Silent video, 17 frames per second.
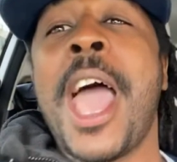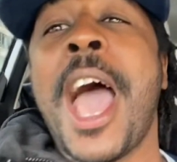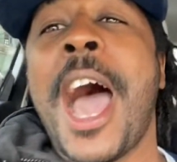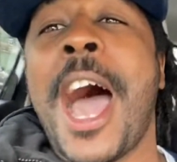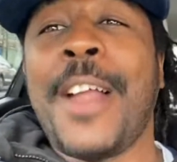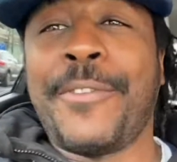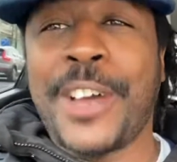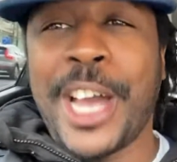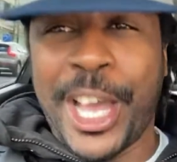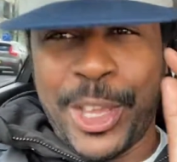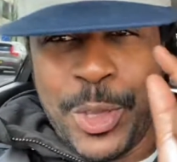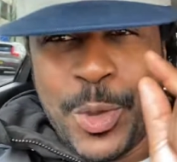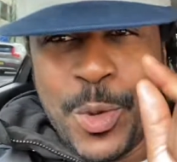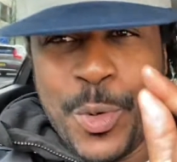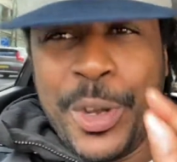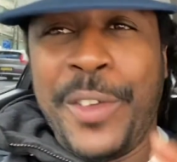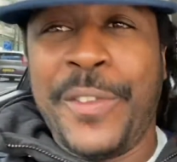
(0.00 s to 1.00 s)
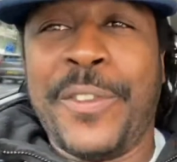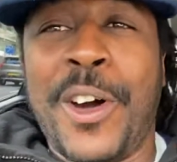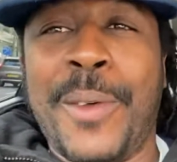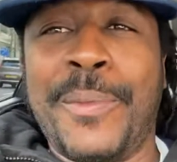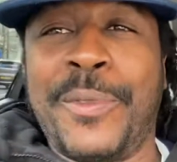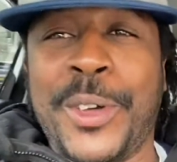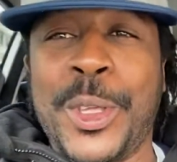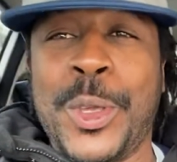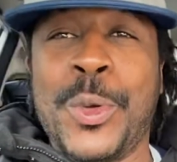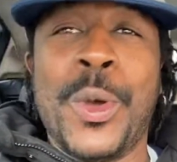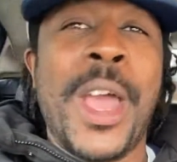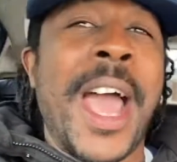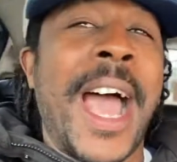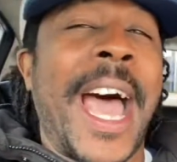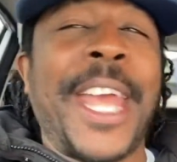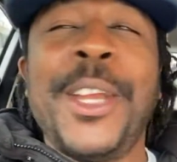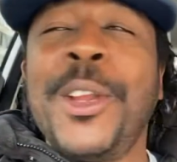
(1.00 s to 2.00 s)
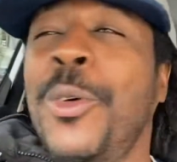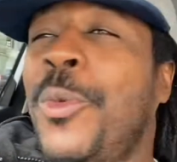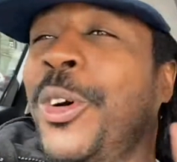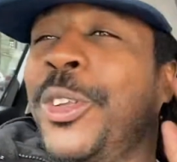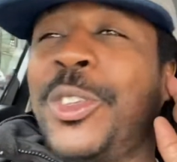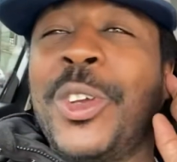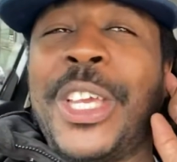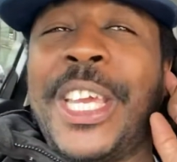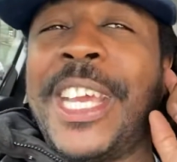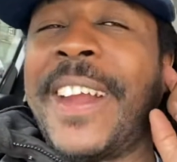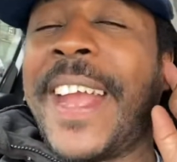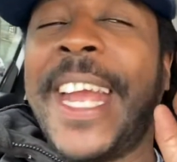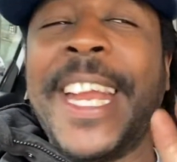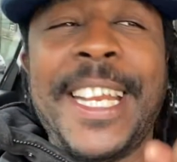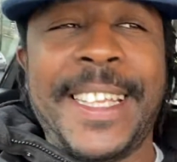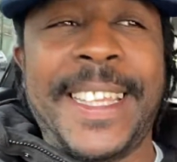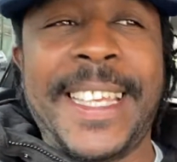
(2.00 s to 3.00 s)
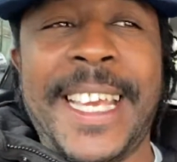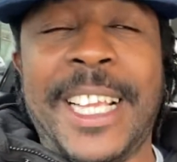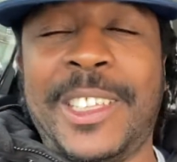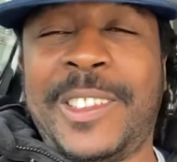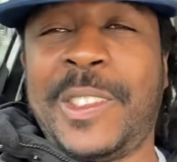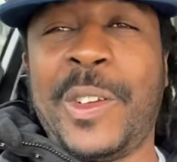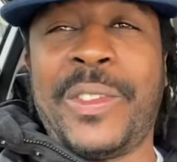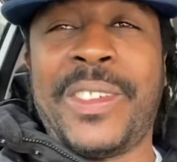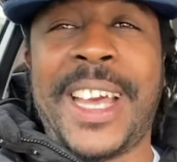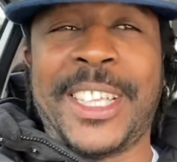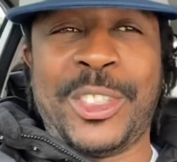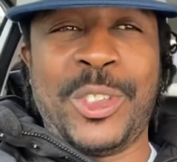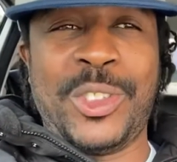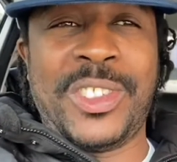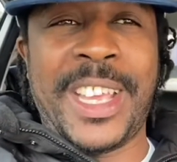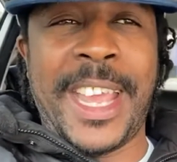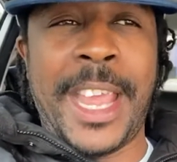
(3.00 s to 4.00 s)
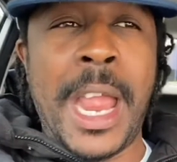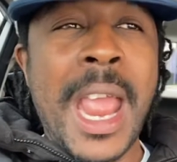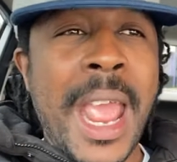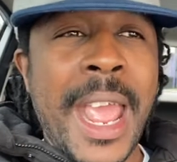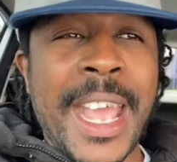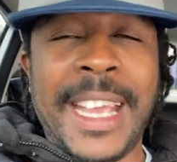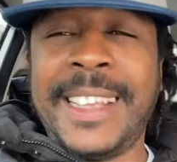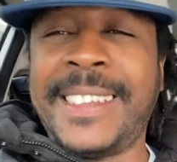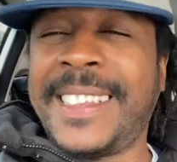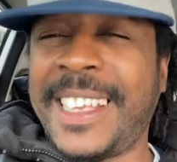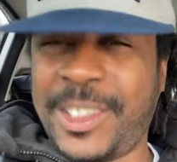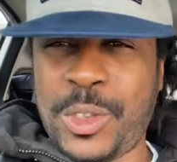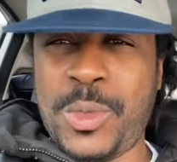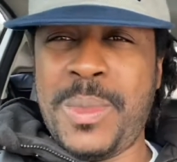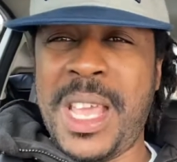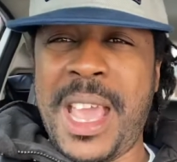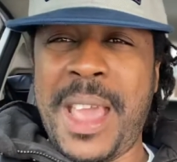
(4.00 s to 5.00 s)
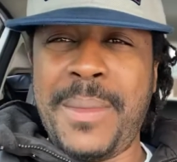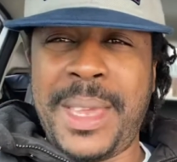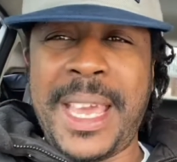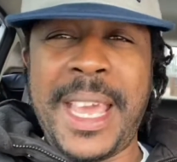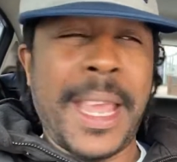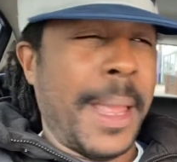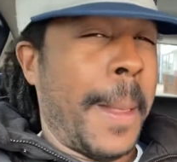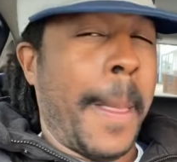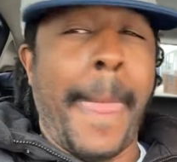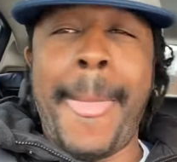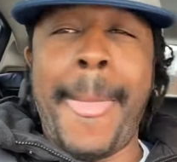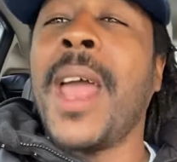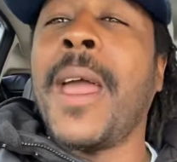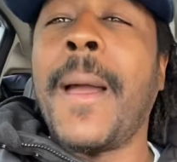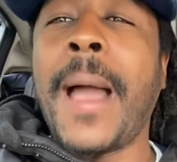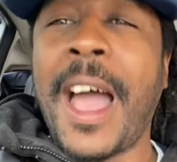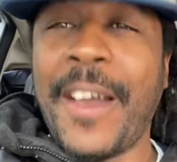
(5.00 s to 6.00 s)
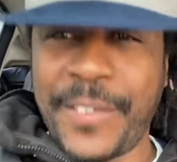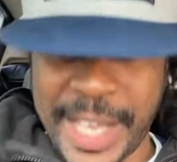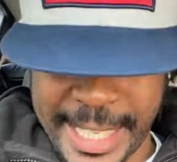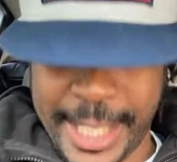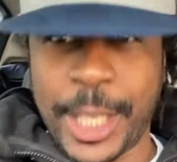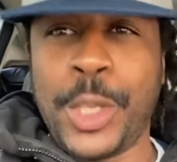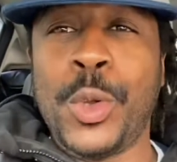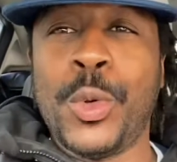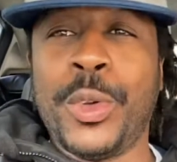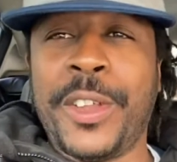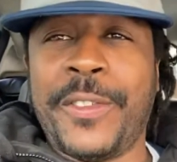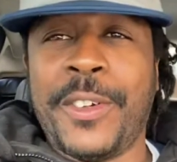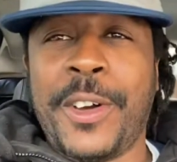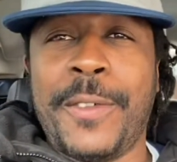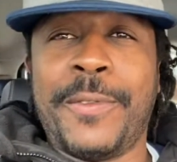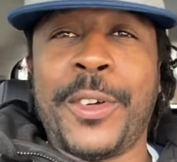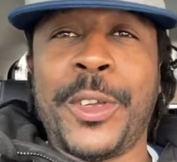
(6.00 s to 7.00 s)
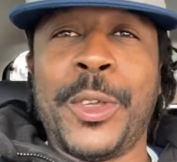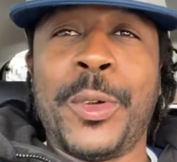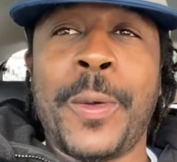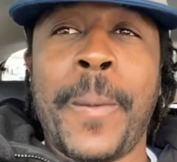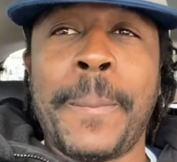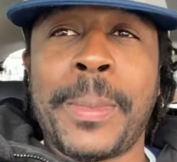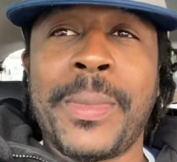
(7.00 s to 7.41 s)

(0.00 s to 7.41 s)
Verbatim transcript: I've got a uniform for you. I don't want to hear anything else you've got to say. He says to me, MK, I've got a uniform for you.